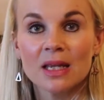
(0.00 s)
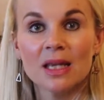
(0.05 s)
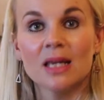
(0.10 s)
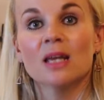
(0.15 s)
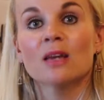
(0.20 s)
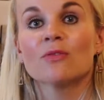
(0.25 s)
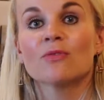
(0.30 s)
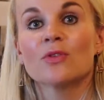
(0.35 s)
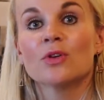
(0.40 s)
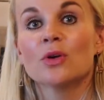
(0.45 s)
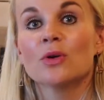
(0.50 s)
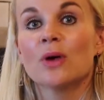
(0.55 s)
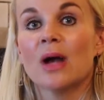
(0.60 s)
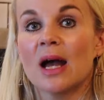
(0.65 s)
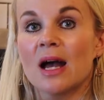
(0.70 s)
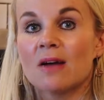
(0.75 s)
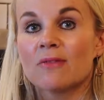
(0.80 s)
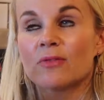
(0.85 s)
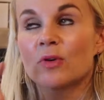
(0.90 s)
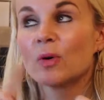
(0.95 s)
if you
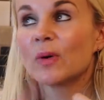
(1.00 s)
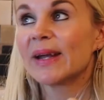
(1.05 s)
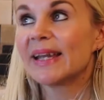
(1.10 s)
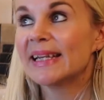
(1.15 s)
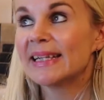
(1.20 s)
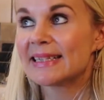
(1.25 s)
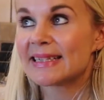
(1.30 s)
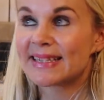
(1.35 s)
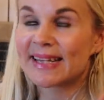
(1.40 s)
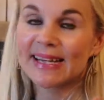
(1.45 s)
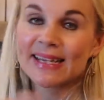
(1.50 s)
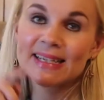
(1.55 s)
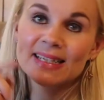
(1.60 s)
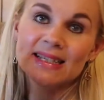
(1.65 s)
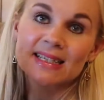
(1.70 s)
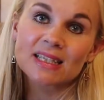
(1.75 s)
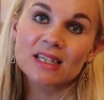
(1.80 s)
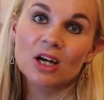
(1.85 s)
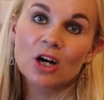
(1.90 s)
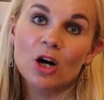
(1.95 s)
have oily
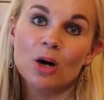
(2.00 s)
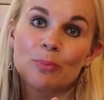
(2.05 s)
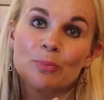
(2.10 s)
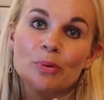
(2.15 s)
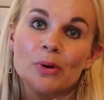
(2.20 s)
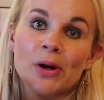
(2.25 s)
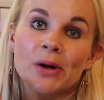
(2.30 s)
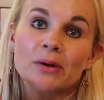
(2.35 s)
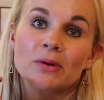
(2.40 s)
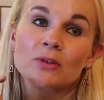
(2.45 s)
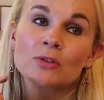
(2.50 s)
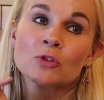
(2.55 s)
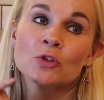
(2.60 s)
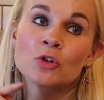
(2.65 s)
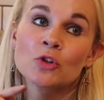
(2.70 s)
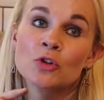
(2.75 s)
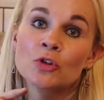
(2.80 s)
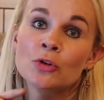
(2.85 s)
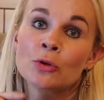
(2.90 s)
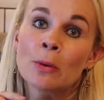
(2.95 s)
skins, are prone
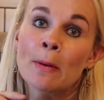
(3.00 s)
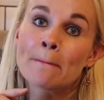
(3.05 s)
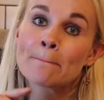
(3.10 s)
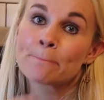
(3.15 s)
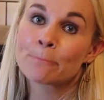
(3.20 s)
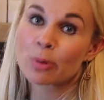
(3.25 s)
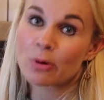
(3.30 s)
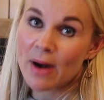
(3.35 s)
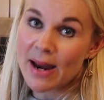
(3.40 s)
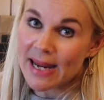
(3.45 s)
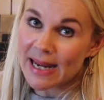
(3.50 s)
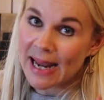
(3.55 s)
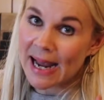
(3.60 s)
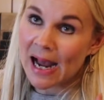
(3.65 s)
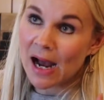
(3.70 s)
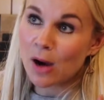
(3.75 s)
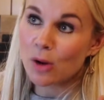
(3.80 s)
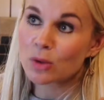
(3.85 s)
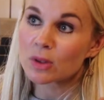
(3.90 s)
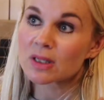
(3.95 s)
to
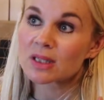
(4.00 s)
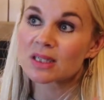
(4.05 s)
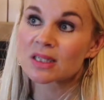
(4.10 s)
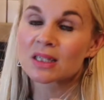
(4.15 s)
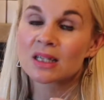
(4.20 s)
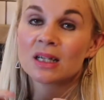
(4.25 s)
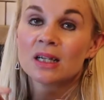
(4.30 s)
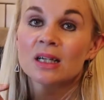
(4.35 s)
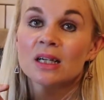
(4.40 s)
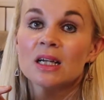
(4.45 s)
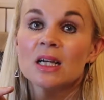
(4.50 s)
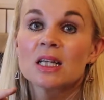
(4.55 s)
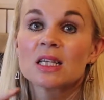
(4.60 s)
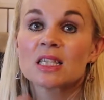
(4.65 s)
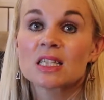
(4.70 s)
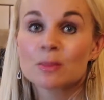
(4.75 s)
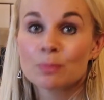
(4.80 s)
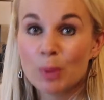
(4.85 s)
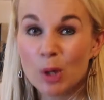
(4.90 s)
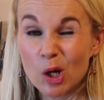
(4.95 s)
breakouts,
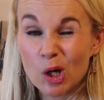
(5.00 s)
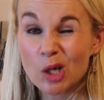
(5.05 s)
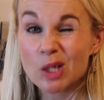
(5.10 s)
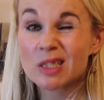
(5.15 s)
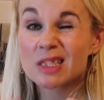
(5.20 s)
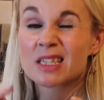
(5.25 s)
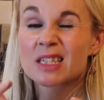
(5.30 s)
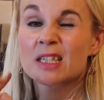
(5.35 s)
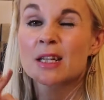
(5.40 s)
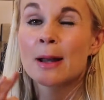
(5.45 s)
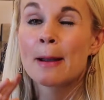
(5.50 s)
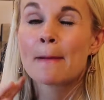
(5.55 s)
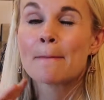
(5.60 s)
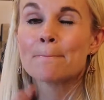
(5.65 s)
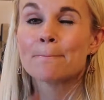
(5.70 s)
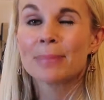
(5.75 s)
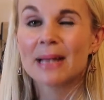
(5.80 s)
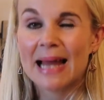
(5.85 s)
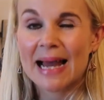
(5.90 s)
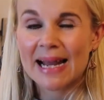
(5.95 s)
spots,
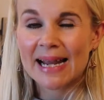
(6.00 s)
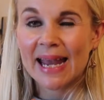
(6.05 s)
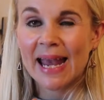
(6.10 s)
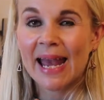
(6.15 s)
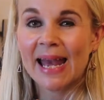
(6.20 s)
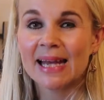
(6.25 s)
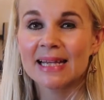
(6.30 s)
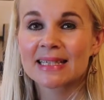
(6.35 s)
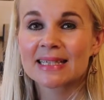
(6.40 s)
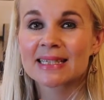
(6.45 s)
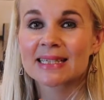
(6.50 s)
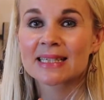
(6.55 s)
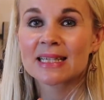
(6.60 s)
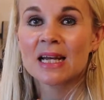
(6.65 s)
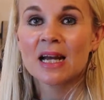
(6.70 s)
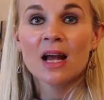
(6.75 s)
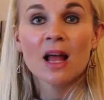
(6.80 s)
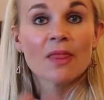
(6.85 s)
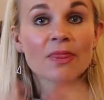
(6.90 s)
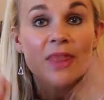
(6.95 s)
blackheads.
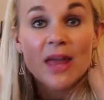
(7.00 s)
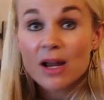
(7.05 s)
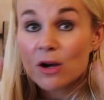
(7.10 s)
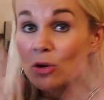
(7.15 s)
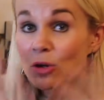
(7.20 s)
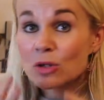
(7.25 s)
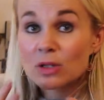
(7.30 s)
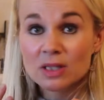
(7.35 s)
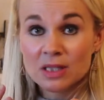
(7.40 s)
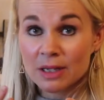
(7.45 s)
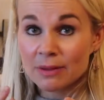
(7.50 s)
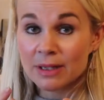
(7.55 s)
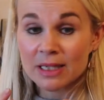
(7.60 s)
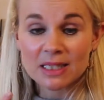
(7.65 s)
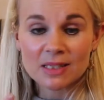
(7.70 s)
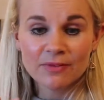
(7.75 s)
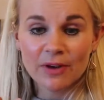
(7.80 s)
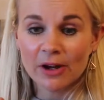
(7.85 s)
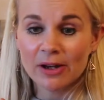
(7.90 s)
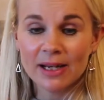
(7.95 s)
They also
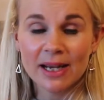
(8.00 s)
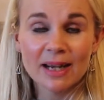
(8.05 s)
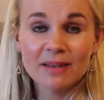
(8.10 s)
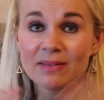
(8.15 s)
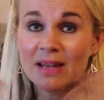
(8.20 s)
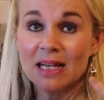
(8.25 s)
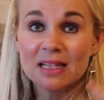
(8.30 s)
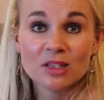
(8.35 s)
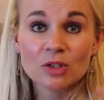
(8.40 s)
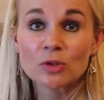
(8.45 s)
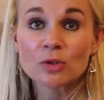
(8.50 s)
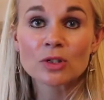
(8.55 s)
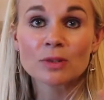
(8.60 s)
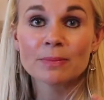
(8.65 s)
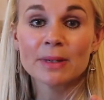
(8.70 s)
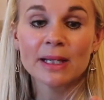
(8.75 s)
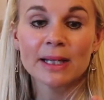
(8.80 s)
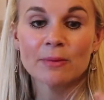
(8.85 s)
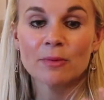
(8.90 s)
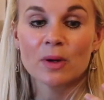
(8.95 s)
exfoliate. That's
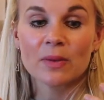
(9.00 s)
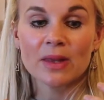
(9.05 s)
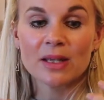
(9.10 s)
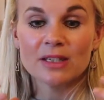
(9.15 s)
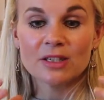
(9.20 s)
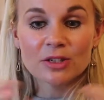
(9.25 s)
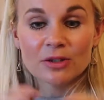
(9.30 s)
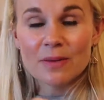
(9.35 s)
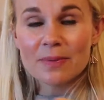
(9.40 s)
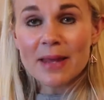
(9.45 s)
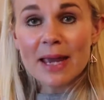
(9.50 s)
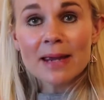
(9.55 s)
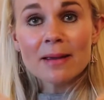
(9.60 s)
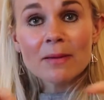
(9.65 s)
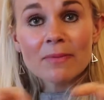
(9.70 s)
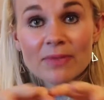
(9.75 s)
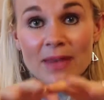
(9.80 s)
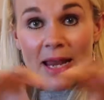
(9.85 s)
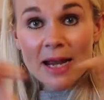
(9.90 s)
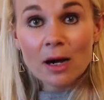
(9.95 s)
ultimately what they do. And
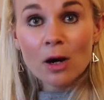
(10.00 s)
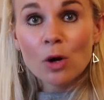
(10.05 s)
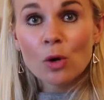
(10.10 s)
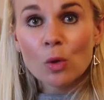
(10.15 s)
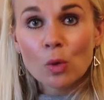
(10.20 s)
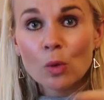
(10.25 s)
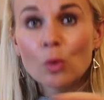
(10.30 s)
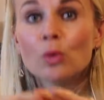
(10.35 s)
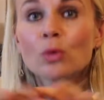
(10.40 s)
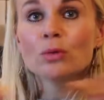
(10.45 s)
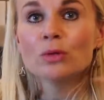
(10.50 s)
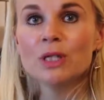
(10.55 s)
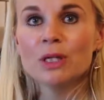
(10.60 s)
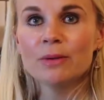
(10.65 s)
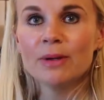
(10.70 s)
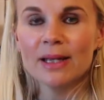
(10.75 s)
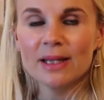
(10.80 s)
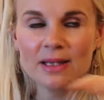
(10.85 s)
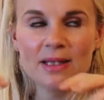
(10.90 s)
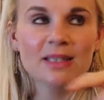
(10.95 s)
they are all
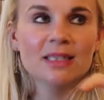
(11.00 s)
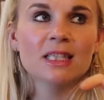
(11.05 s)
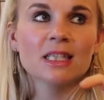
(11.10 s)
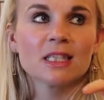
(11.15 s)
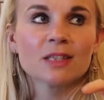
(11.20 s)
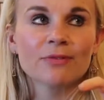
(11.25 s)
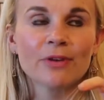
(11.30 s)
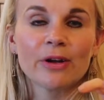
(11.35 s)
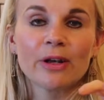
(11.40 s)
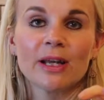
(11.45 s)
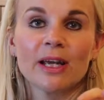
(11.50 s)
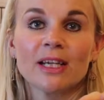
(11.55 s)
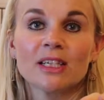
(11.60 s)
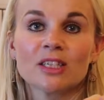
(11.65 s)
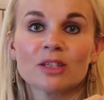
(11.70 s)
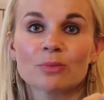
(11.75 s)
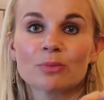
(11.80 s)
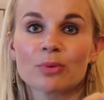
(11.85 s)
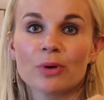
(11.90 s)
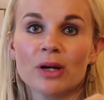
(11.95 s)
doing this
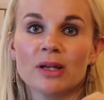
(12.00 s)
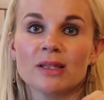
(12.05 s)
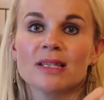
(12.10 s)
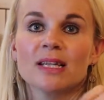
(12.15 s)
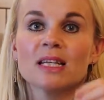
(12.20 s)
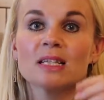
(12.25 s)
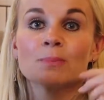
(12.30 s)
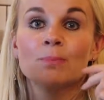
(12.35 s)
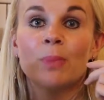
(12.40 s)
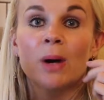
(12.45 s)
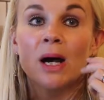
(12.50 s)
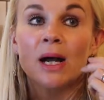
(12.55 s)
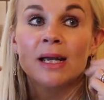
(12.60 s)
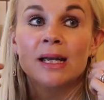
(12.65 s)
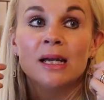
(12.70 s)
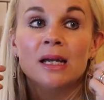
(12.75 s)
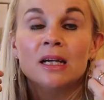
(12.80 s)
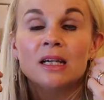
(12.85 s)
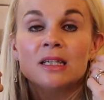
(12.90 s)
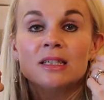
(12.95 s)
exfoliation process
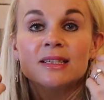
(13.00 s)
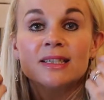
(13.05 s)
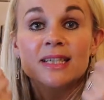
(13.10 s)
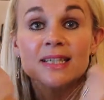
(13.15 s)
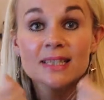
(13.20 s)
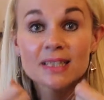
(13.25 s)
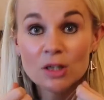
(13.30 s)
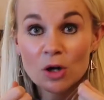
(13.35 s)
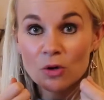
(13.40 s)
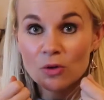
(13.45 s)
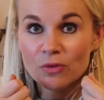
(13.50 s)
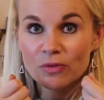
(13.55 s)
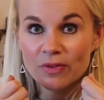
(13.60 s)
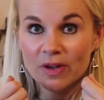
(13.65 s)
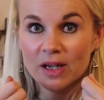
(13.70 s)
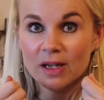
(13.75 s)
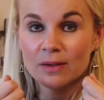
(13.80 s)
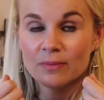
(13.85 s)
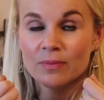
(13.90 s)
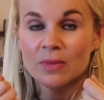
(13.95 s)
by
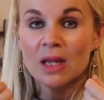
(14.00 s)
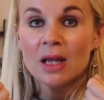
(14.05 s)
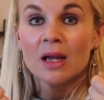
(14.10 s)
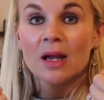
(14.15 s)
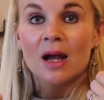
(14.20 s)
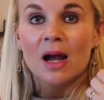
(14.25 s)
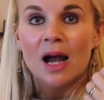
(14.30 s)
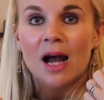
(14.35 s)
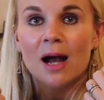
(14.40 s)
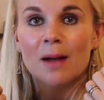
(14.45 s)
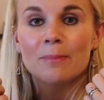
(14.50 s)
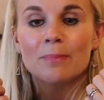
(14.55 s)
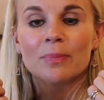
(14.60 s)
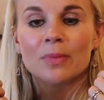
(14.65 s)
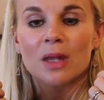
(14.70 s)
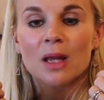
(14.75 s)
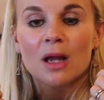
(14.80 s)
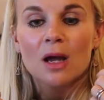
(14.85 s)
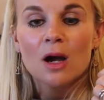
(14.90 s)
dissolving. The